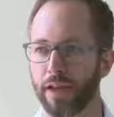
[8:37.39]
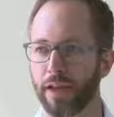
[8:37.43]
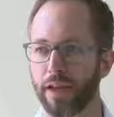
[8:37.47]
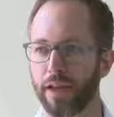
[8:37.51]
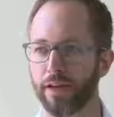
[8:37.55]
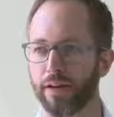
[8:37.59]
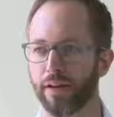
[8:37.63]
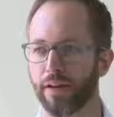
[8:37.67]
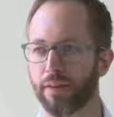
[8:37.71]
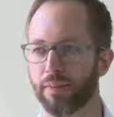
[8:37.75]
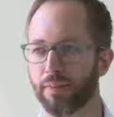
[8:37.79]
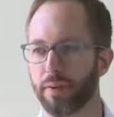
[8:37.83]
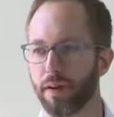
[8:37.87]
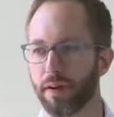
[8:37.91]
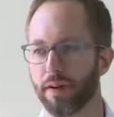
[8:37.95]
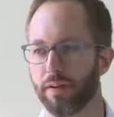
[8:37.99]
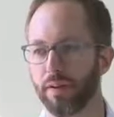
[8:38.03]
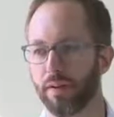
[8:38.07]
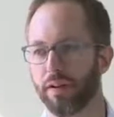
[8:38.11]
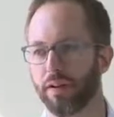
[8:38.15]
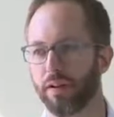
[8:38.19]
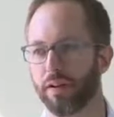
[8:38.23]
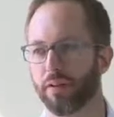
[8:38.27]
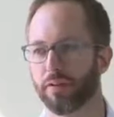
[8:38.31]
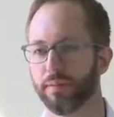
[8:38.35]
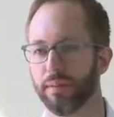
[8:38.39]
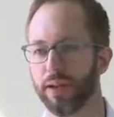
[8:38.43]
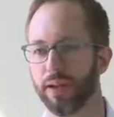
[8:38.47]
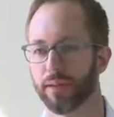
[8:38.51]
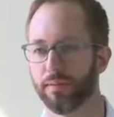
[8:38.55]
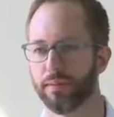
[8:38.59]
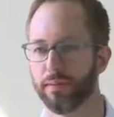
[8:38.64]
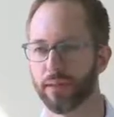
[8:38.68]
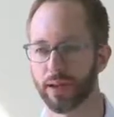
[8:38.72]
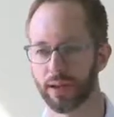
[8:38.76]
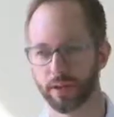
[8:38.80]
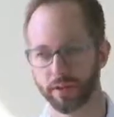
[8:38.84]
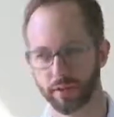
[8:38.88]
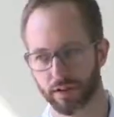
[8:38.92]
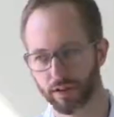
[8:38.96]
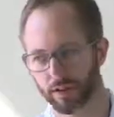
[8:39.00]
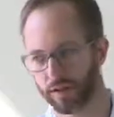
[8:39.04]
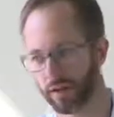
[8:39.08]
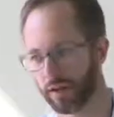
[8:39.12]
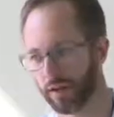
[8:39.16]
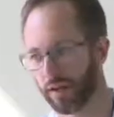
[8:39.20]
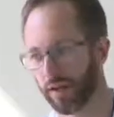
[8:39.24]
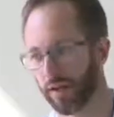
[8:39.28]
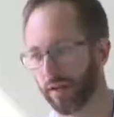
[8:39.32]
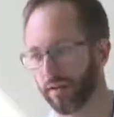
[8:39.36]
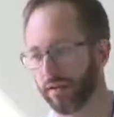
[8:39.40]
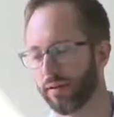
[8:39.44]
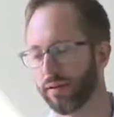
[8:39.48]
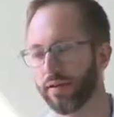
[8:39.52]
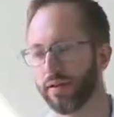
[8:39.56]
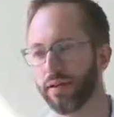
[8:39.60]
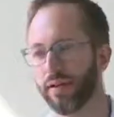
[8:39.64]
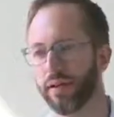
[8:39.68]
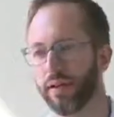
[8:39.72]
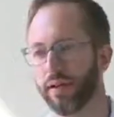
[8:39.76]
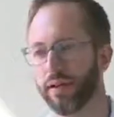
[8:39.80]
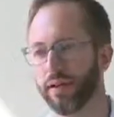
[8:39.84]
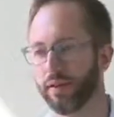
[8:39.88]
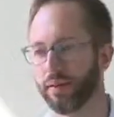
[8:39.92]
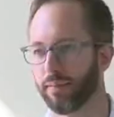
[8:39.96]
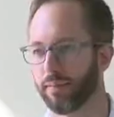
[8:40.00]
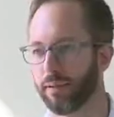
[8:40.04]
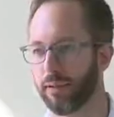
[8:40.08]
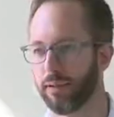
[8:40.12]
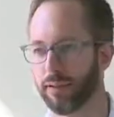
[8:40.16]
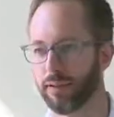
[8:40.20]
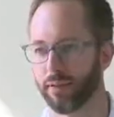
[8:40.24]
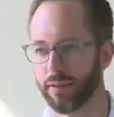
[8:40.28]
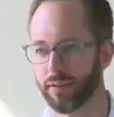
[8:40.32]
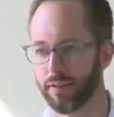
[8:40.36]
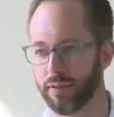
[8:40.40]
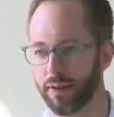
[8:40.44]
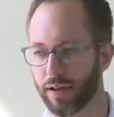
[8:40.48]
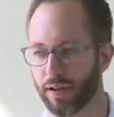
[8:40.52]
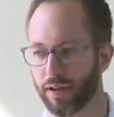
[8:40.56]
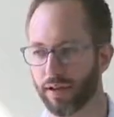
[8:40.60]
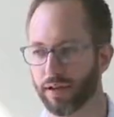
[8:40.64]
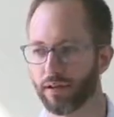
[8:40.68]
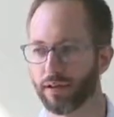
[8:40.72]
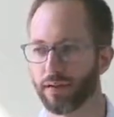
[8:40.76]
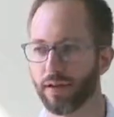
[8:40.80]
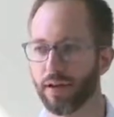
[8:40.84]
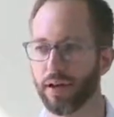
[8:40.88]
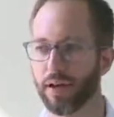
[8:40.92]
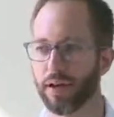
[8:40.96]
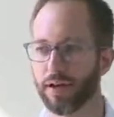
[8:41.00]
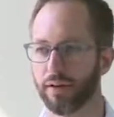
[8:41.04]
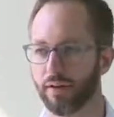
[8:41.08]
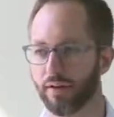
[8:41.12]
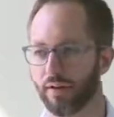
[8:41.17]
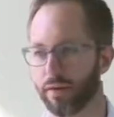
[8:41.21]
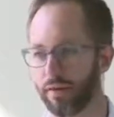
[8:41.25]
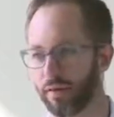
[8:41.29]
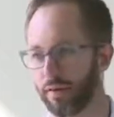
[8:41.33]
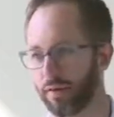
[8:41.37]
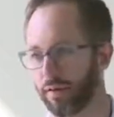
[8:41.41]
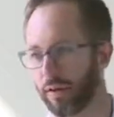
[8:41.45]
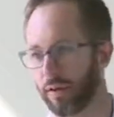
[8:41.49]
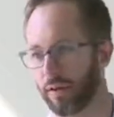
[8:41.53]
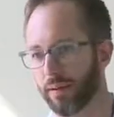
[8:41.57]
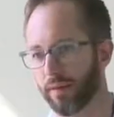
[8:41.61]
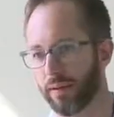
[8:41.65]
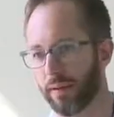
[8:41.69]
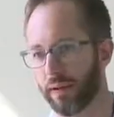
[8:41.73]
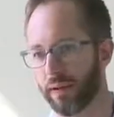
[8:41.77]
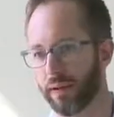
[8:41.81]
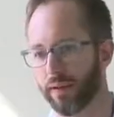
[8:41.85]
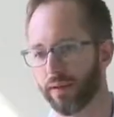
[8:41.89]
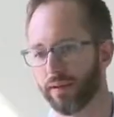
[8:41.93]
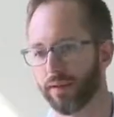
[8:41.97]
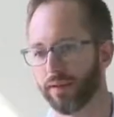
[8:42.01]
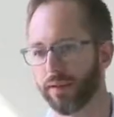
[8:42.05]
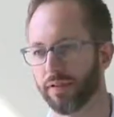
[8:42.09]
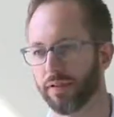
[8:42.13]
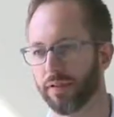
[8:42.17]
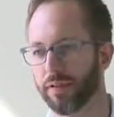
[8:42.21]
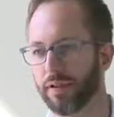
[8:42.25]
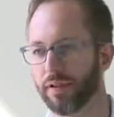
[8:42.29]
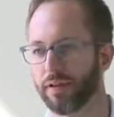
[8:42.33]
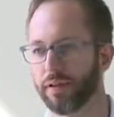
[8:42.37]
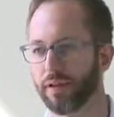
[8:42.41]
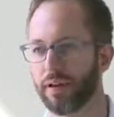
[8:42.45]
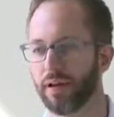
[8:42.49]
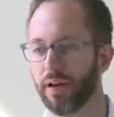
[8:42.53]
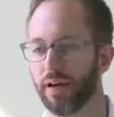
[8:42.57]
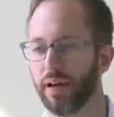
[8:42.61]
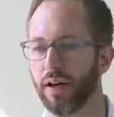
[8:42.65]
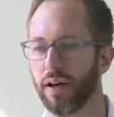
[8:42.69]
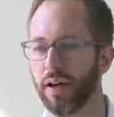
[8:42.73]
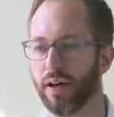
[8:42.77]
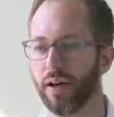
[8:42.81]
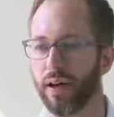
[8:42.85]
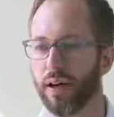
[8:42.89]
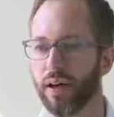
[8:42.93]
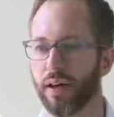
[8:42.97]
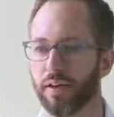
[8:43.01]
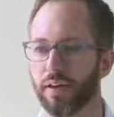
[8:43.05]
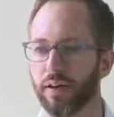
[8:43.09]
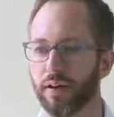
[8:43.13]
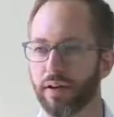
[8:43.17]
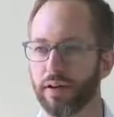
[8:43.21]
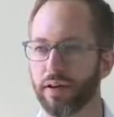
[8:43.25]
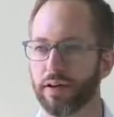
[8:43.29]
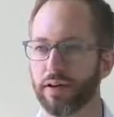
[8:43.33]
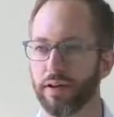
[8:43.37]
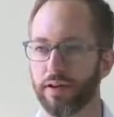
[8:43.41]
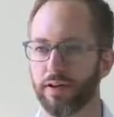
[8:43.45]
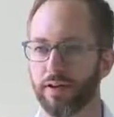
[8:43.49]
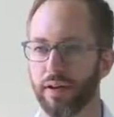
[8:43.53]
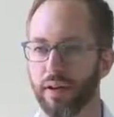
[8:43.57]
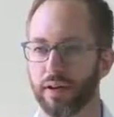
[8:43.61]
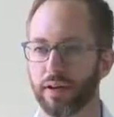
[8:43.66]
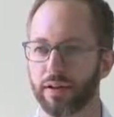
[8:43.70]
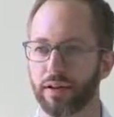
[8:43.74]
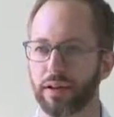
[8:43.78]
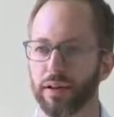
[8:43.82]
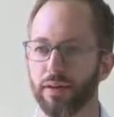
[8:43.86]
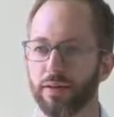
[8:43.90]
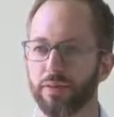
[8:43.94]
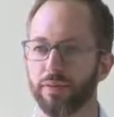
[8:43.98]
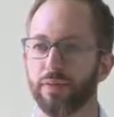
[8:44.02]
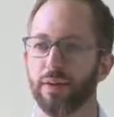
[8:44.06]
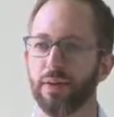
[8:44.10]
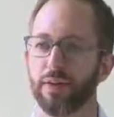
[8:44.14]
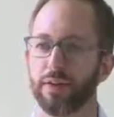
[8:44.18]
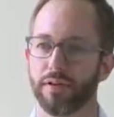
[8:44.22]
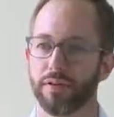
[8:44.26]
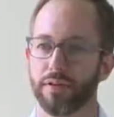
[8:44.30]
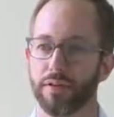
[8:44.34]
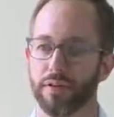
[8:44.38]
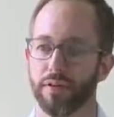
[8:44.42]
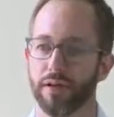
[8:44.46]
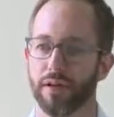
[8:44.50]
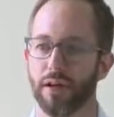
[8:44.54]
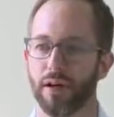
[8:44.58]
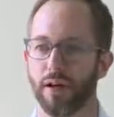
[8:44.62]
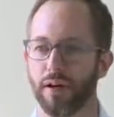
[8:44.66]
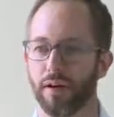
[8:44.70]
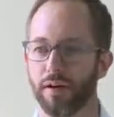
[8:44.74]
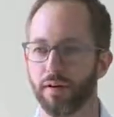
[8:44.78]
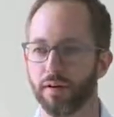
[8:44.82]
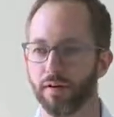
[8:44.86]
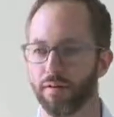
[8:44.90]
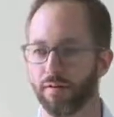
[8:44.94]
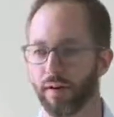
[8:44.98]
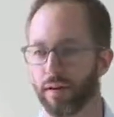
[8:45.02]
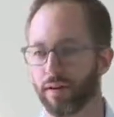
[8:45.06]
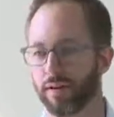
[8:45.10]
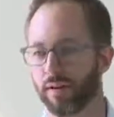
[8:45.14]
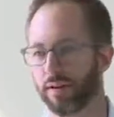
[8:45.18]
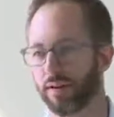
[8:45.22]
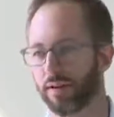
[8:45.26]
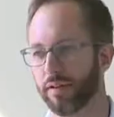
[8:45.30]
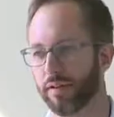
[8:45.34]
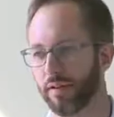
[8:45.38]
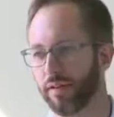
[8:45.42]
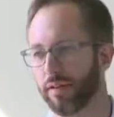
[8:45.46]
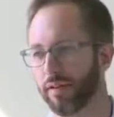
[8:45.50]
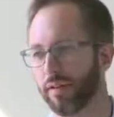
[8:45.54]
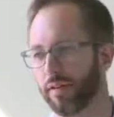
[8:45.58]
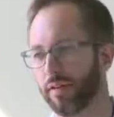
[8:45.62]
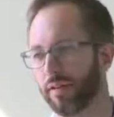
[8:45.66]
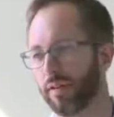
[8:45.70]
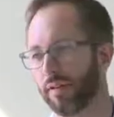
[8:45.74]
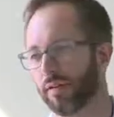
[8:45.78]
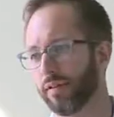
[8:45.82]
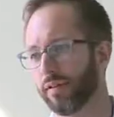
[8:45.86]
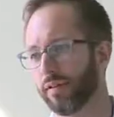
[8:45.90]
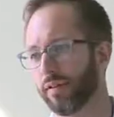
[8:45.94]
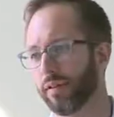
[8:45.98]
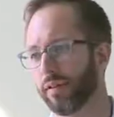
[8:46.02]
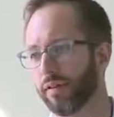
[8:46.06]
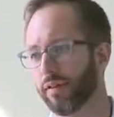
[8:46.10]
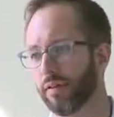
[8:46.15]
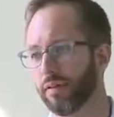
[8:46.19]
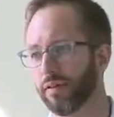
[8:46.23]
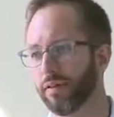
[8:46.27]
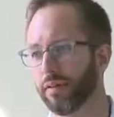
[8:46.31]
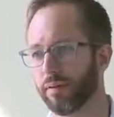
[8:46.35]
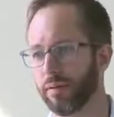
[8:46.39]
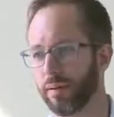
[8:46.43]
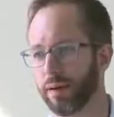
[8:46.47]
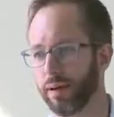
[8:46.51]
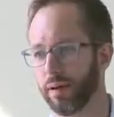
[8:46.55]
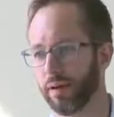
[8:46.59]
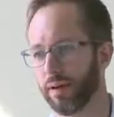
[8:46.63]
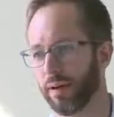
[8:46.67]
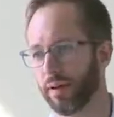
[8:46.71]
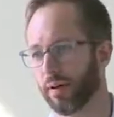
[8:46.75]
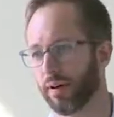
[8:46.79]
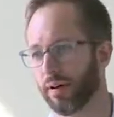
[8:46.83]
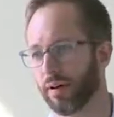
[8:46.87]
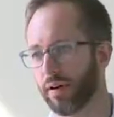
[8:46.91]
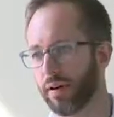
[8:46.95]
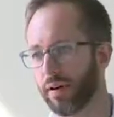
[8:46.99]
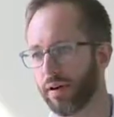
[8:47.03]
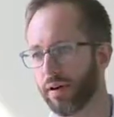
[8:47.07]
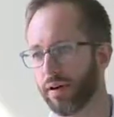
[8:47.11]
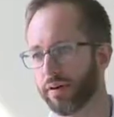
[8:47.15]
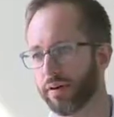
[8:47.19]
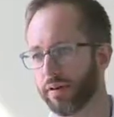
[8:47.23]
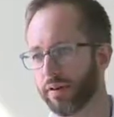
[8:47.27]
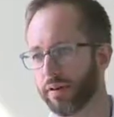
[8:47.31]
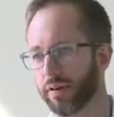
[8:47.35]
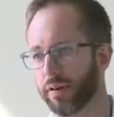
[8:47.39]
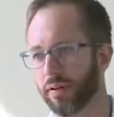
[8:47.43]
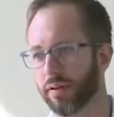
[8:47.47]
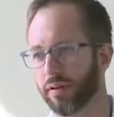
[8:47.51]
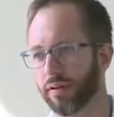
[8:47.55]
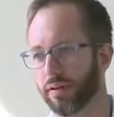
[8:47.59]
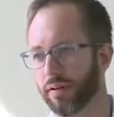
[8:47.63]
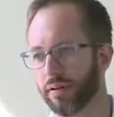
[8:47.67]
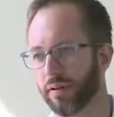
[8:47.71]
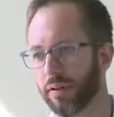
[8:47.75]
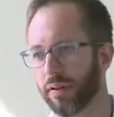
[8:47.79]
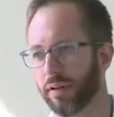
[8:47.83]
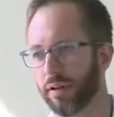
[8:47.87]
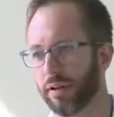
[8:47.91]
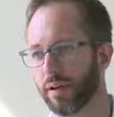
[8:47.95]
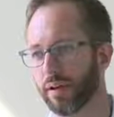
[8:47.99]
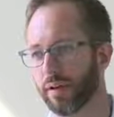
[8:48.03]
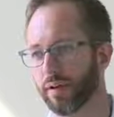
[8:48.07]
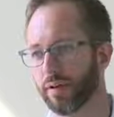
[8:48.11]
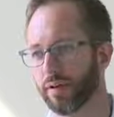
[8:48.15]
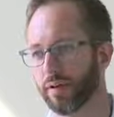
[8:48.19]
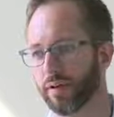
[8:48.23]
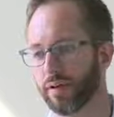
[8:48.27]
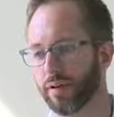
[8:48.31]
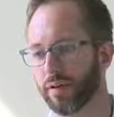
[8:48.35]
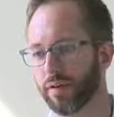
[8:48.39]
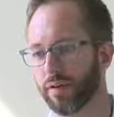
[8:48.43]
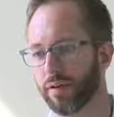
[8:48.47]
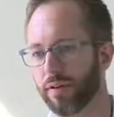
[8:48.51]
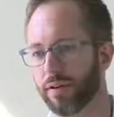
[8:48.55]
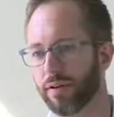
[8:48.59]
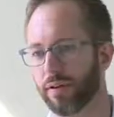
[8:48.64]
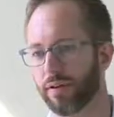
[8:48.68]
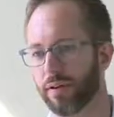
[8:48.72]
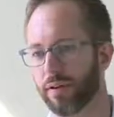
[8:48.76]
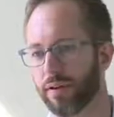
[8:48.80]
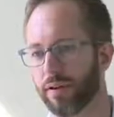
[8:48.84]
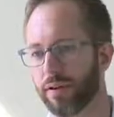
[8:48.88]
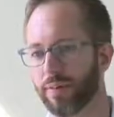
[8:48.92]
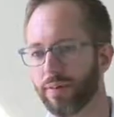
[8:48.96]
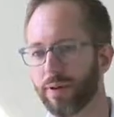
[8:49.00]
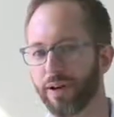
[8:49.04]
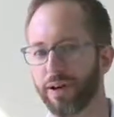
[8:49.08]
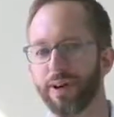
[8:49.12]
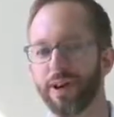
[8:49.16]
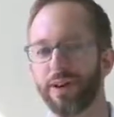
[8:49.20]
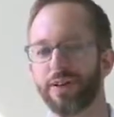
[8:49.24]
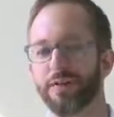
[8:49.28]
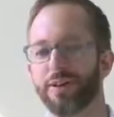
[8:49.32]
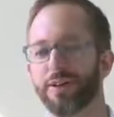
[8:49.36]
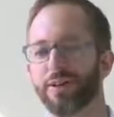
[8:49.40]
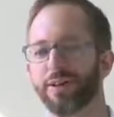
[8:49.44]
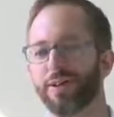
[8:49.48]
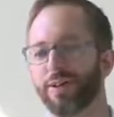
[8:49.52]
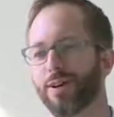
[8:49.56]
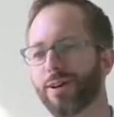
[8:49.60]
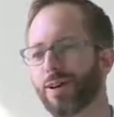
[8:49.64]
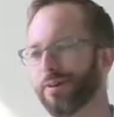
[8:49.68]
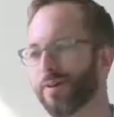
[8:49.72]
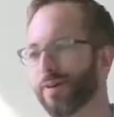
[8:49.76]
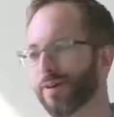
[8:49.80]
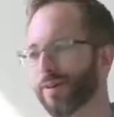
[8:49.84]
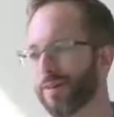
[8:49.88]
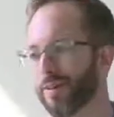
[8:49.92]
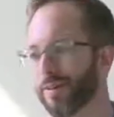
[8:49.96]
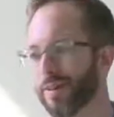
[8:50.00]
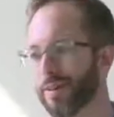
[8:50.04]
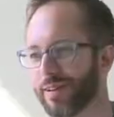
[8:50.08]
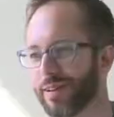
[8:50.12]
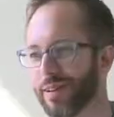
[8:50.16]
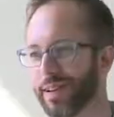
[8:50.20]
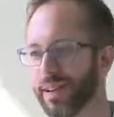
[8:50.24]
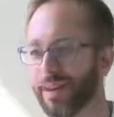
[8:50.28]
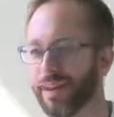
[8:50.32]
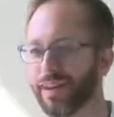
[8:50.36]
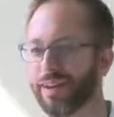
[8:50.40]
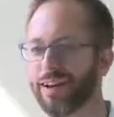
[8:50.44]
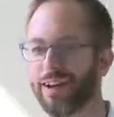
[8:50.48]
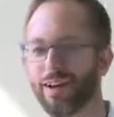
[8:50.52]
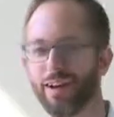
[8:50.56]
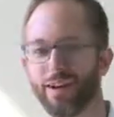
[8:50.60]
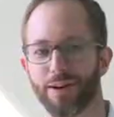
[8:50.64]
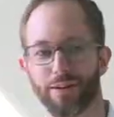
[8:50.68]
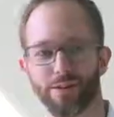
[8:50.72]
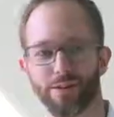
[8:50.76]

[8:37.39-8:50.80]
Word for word: And though Python has made amazing strides in pandas and elsewhere to develop that infrastructure, I think the fact that most uh, faculty in statistics still code in R is a, is a strong case for, for using R. But again, we could talk about this all day.